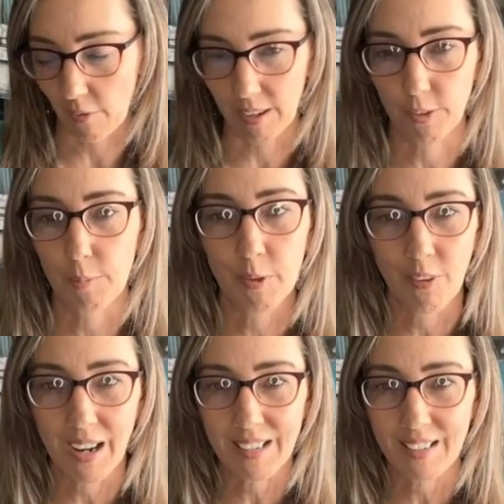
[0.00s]
If you've been
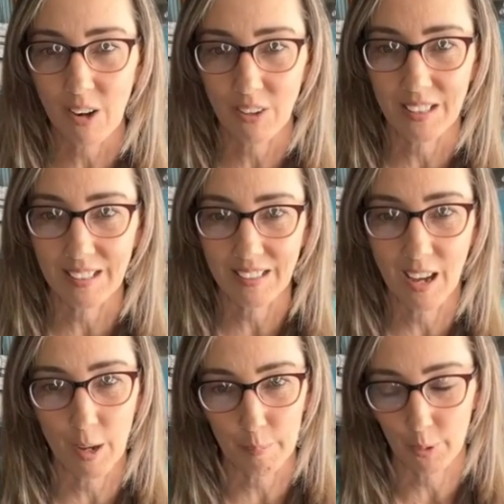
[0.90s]
writing down any
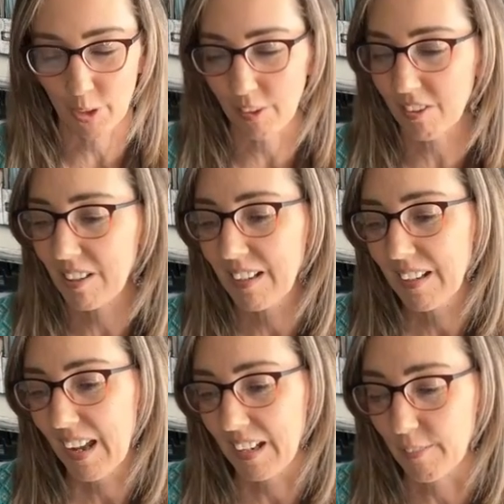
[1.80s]
numbers,
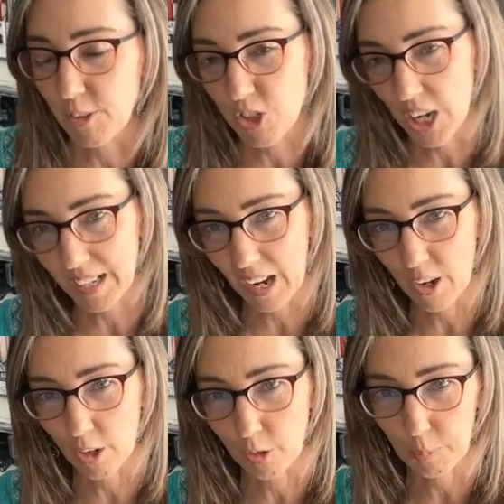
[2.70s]
and if you check out
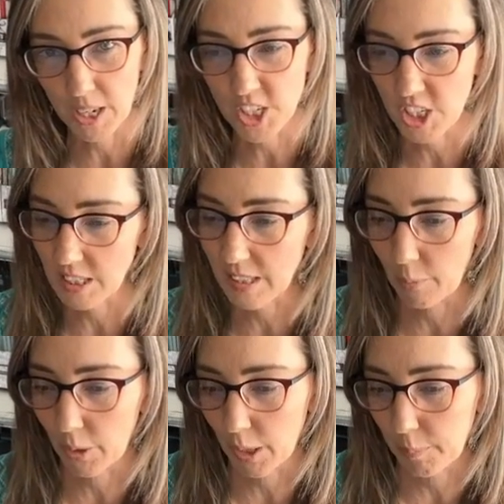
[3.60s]
our spreadsheet that
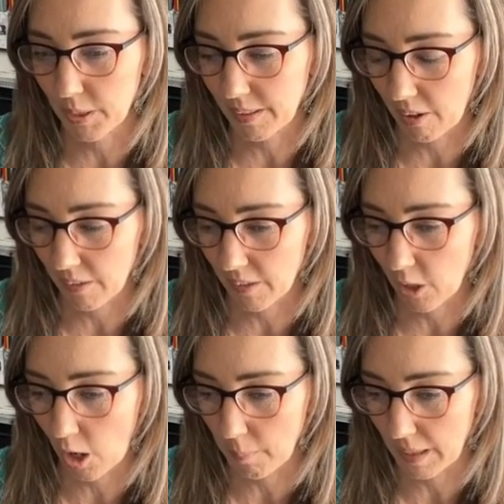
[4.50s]
we're going to put down in the
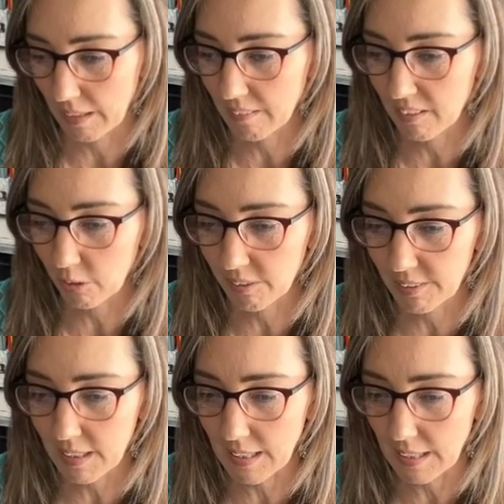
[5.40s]
comments, you'll
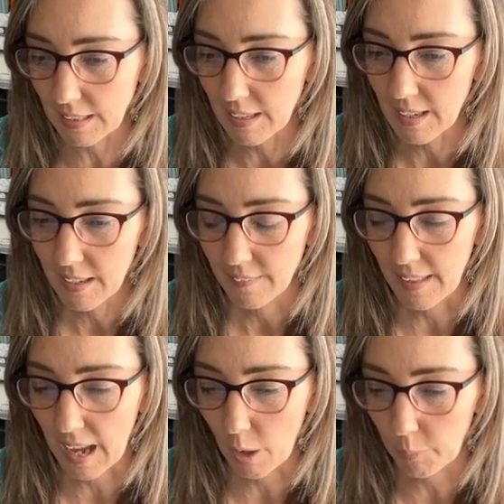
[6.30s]
see
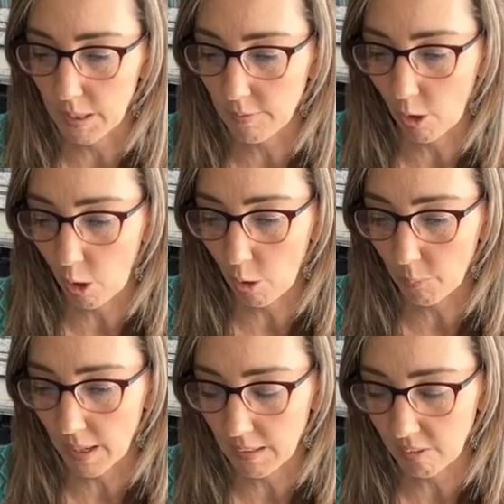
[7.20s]
that we've
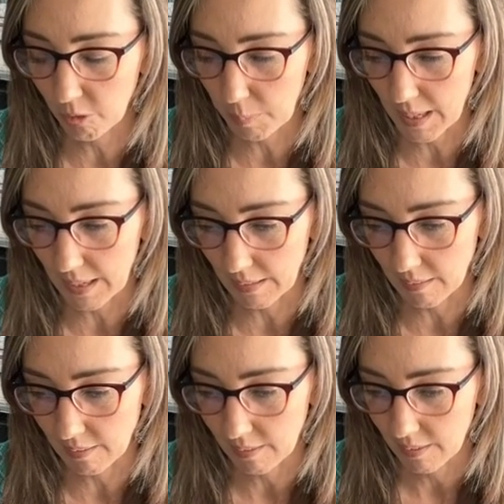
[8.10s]
already
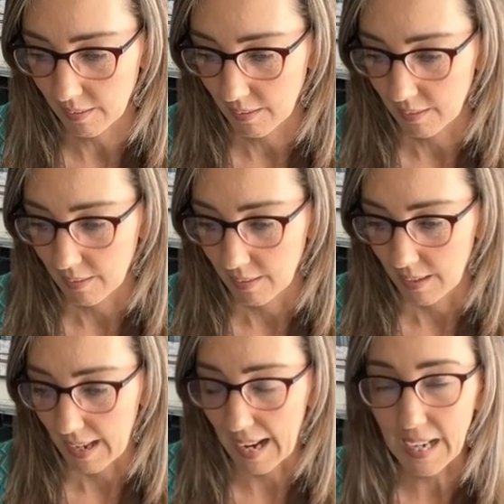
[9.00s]
spent
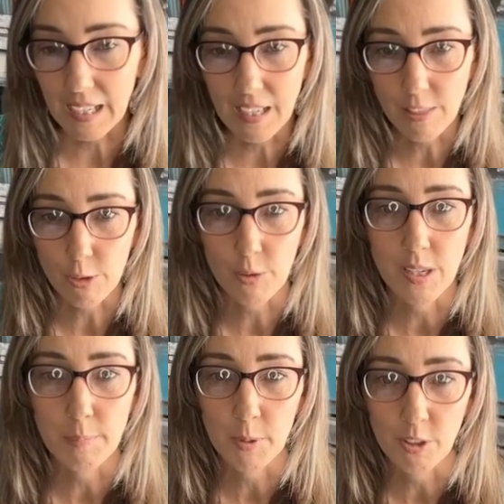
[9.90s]

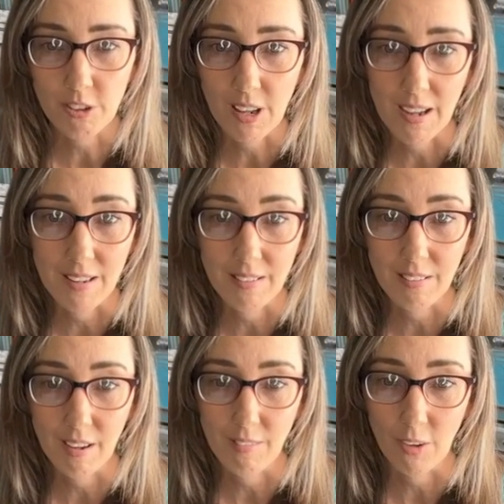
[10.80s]
83%
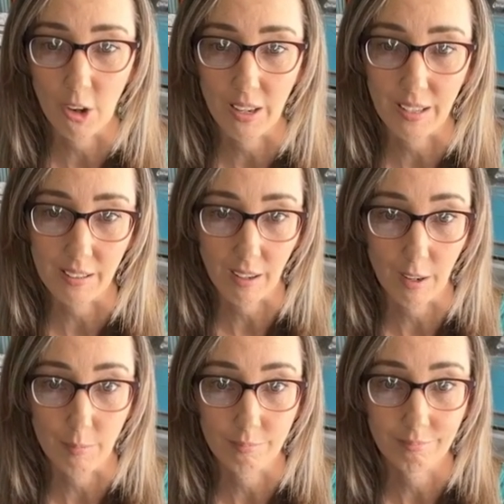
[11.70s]
of our
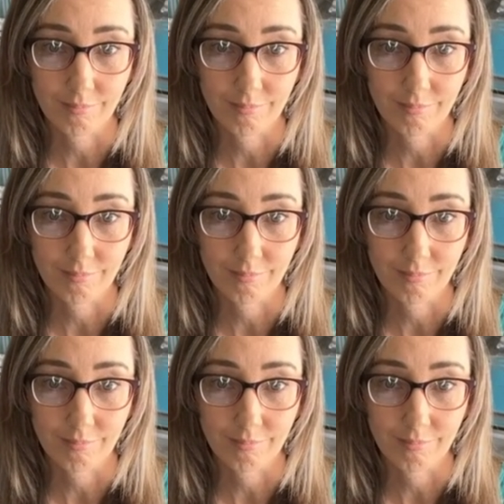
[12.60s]
income.